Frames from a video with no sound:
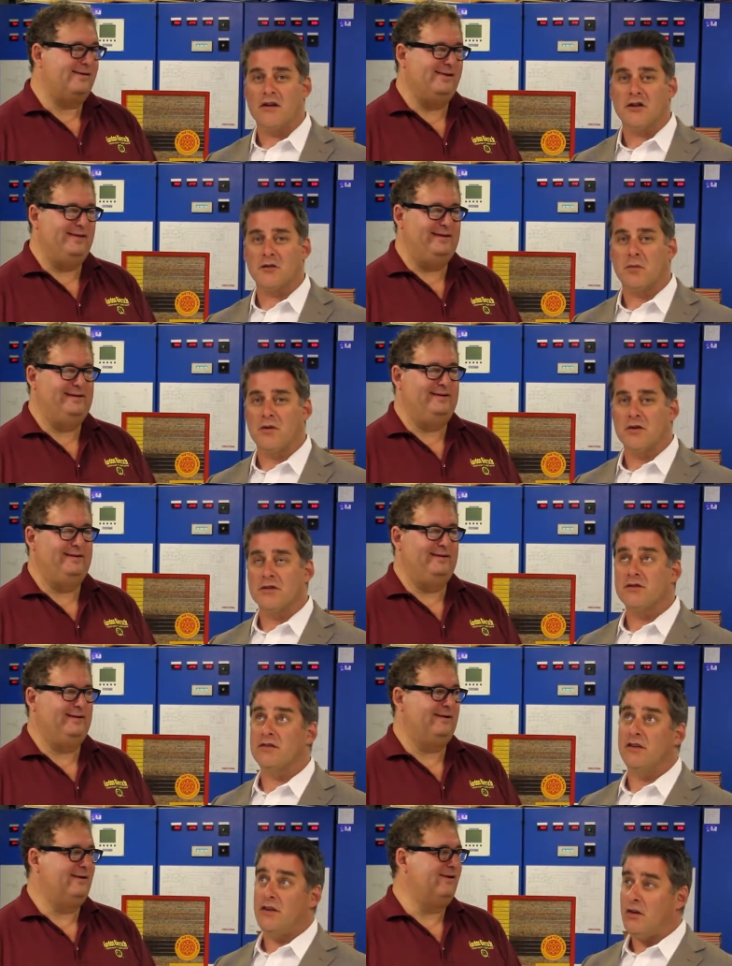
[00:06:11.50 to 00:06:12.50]

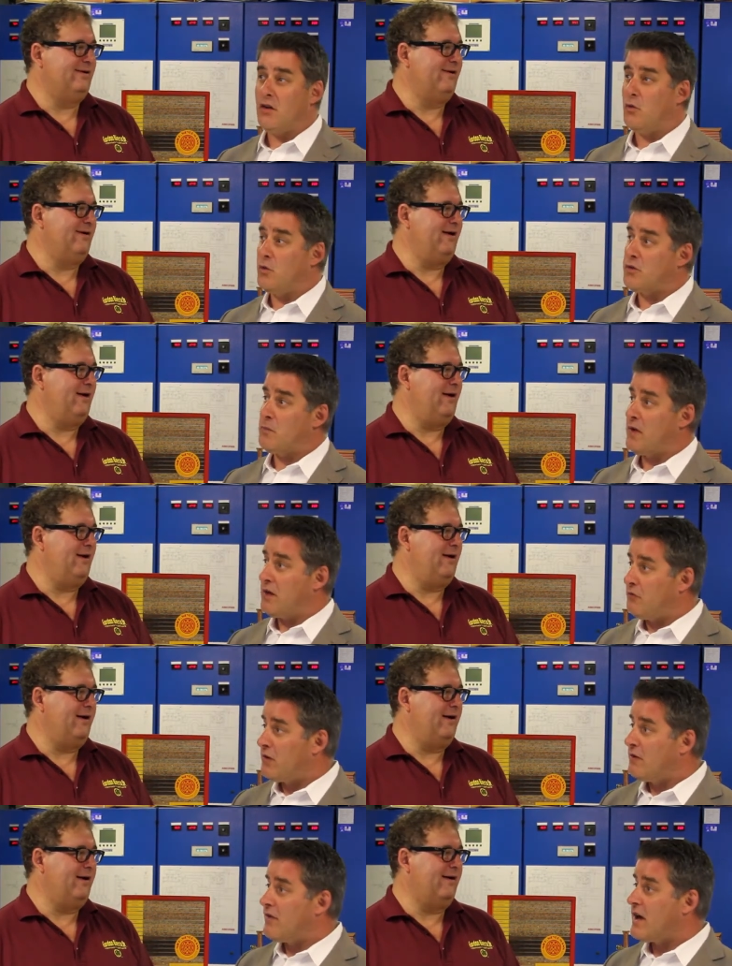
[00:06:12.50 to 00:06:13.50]
Speaker 1: entrepreneurs. You know, with the
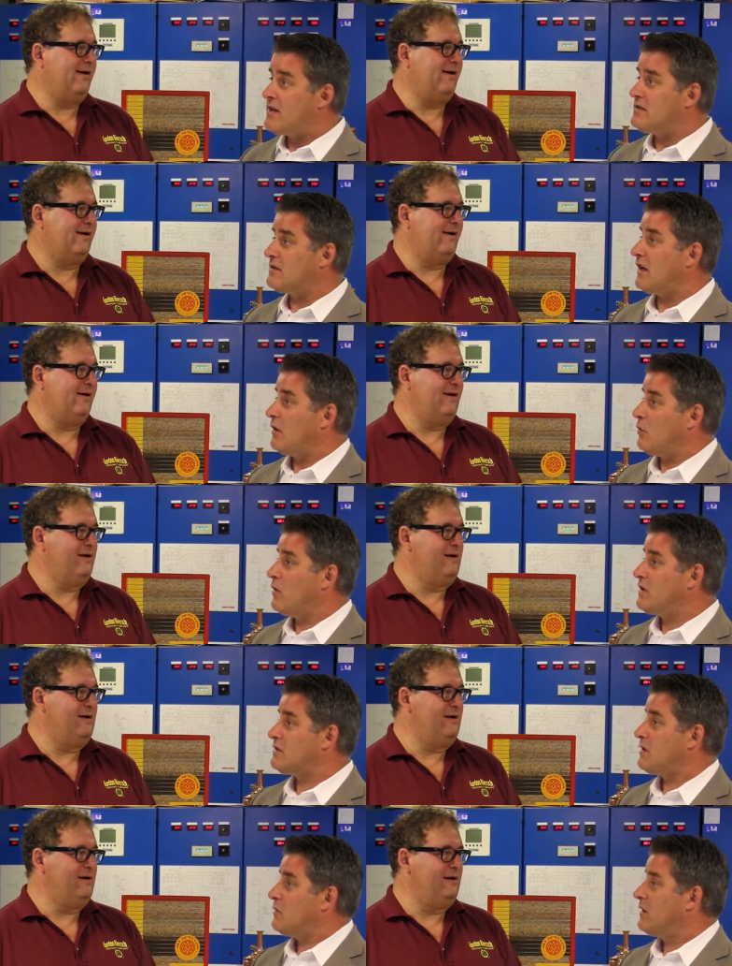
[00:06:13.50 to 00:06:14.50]
benefit of hindsight, what are
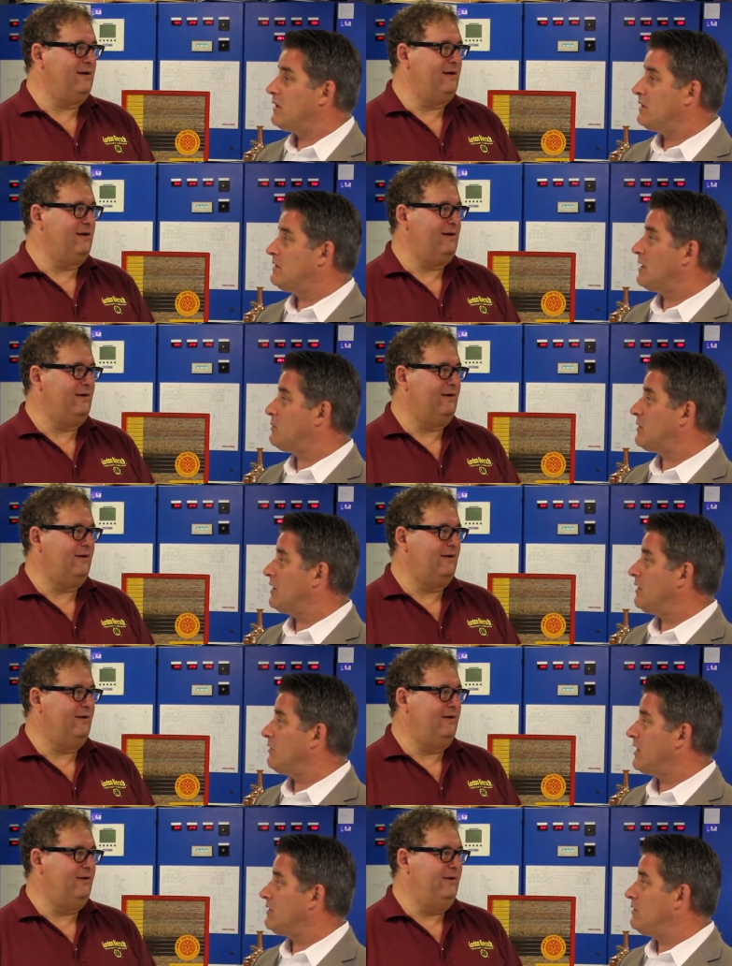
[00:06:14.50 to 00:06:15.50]
some of the tips and
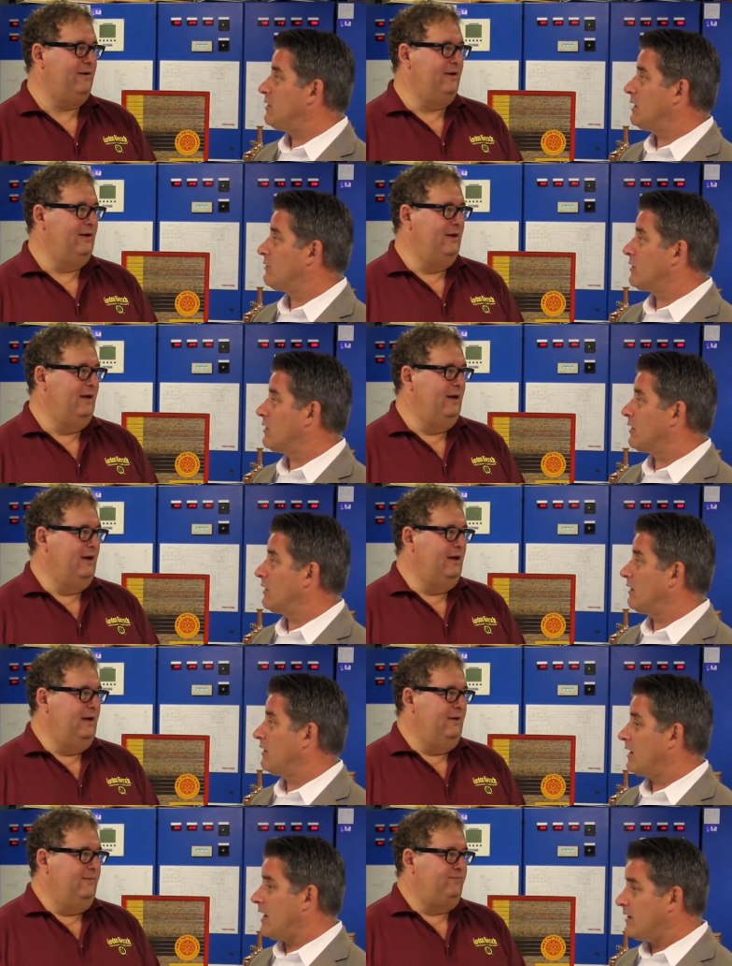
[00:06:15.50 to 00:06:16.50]
advice you give to the,
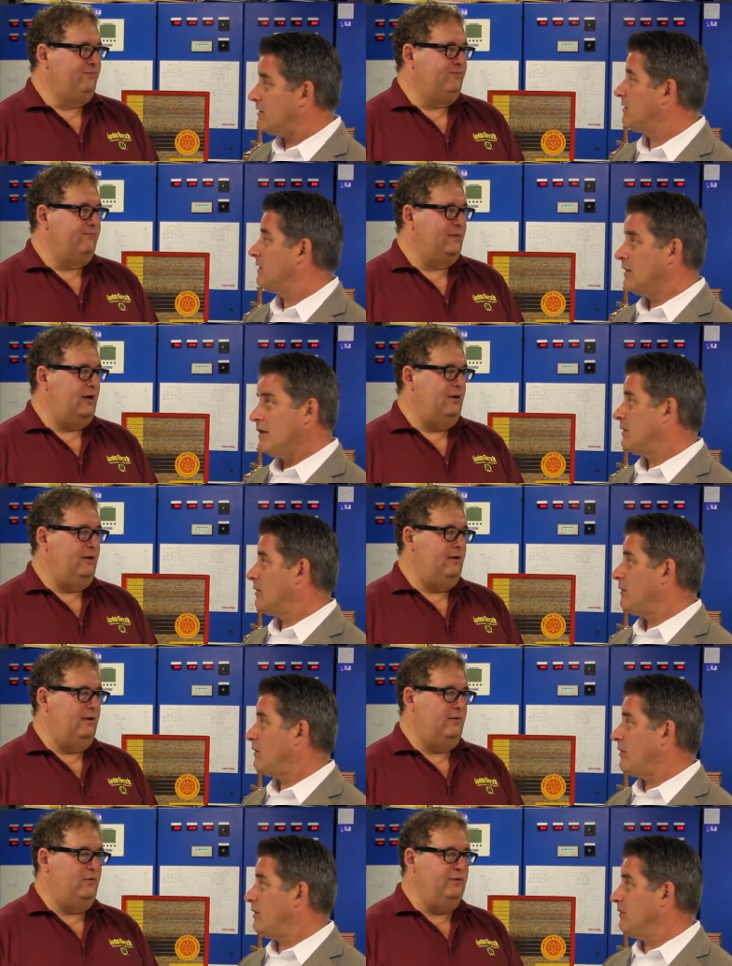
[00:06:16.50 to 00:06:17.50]
the guys
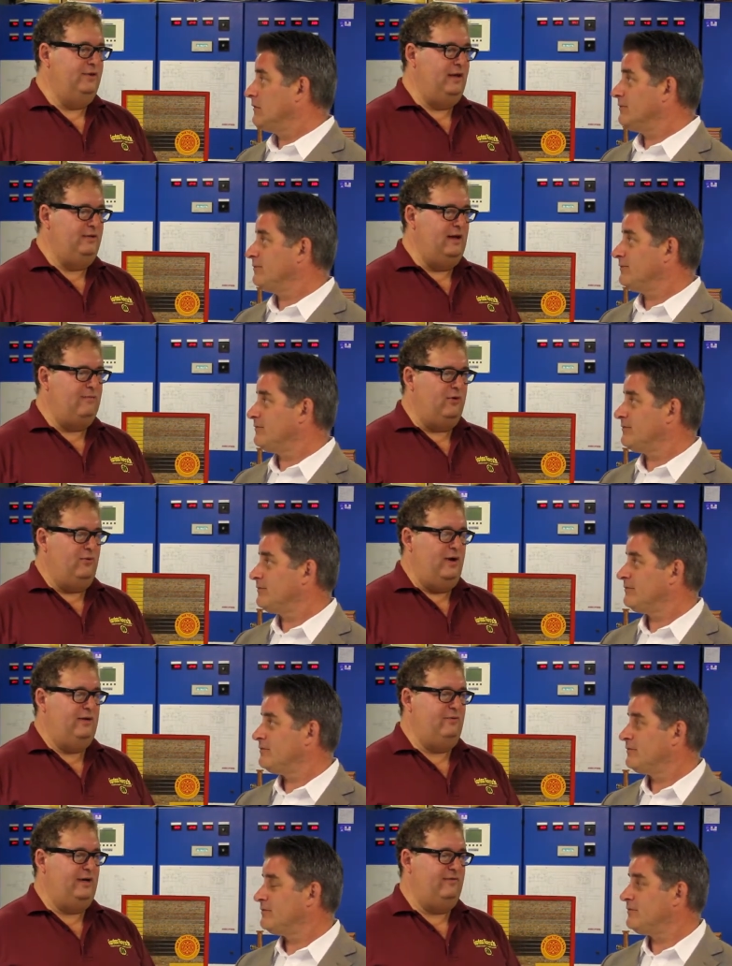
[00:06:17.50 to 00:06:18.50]
Speaker 2: well, number
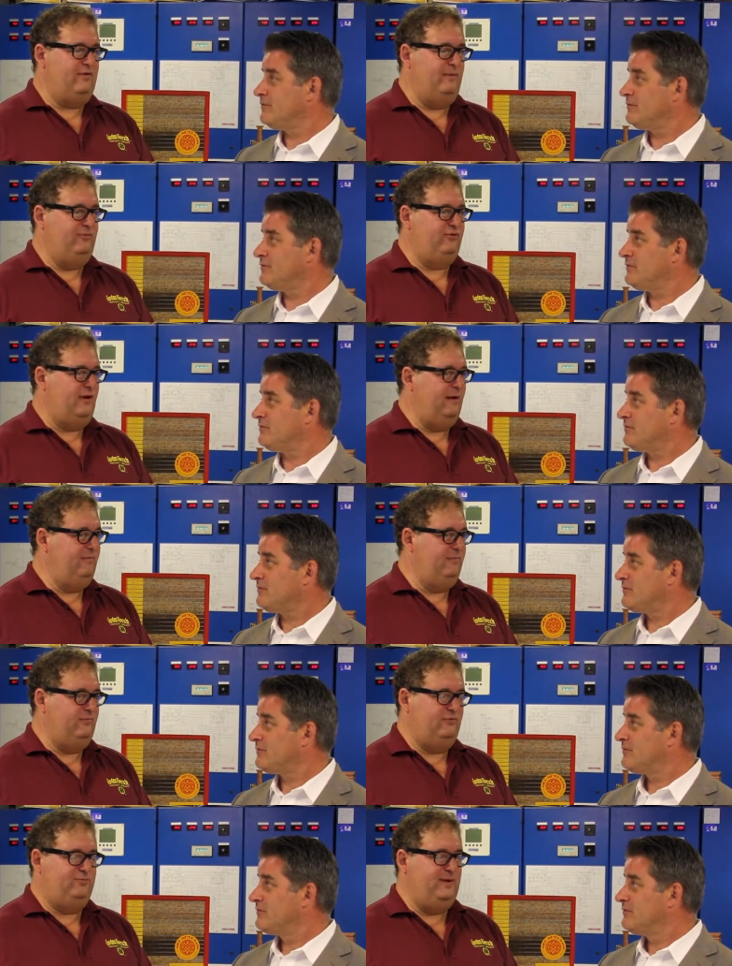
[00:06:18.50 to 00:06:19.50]
one, whenever I'm,
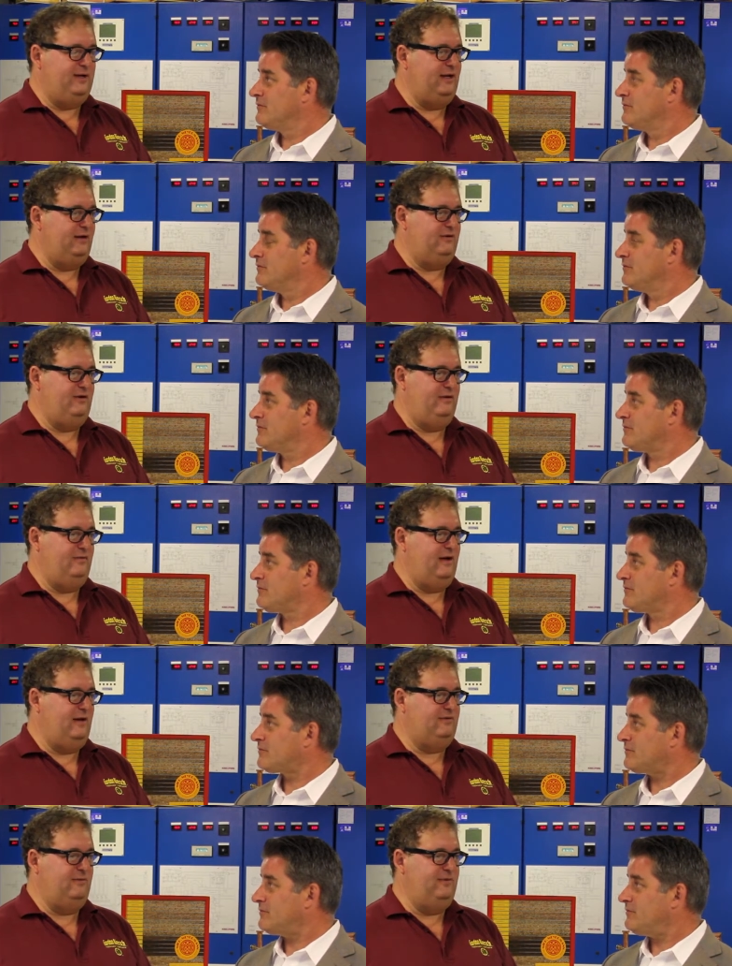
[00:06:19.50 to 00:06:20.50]
I'm speaking to
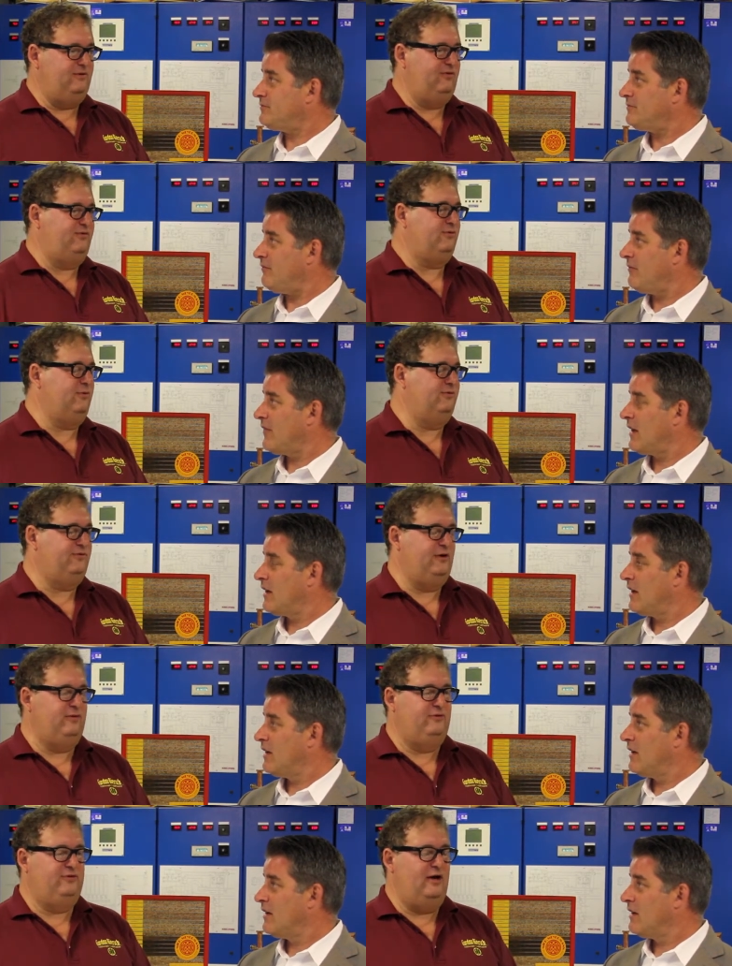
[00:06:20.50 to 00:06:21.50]
uh, to business school
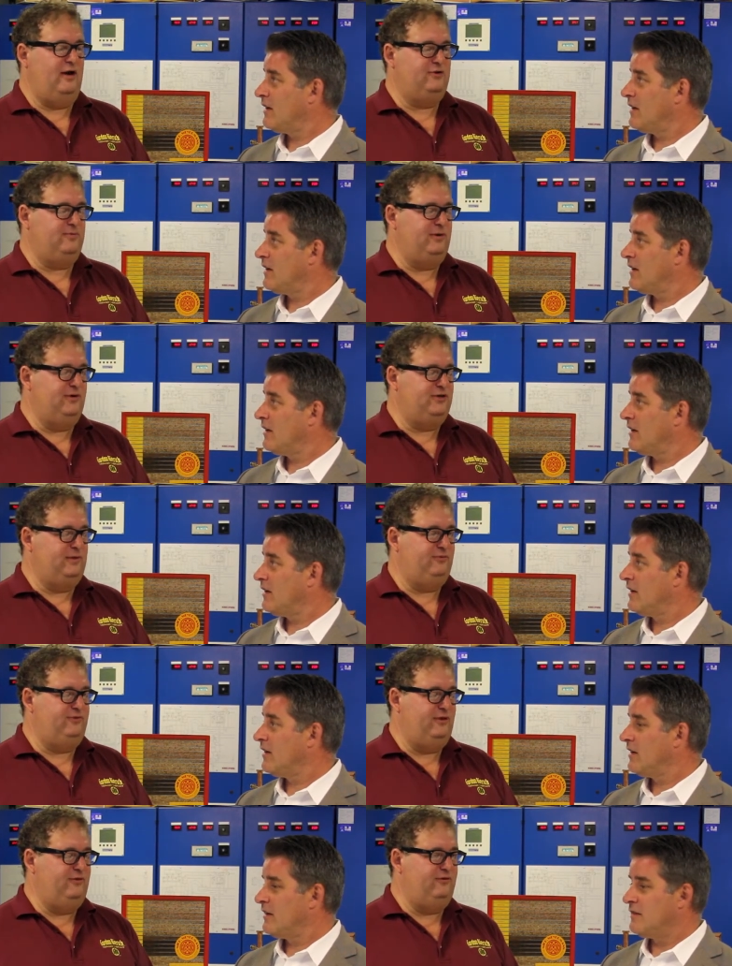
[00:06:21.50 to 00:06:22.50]
students and entrepreneurship
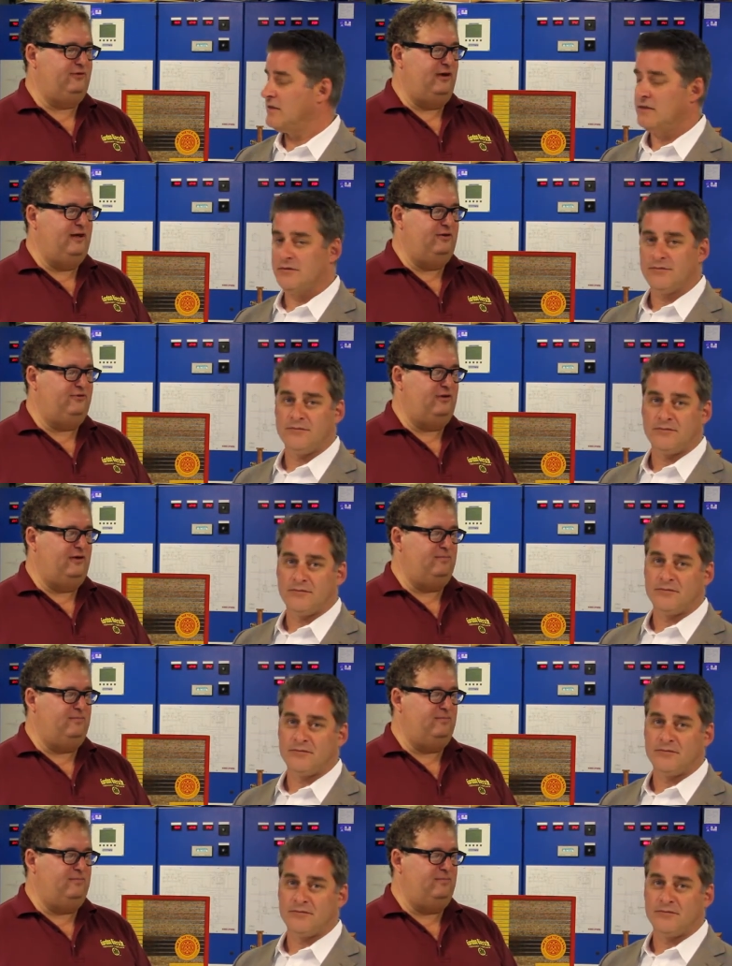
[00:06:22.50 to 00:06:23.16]
students, is uh,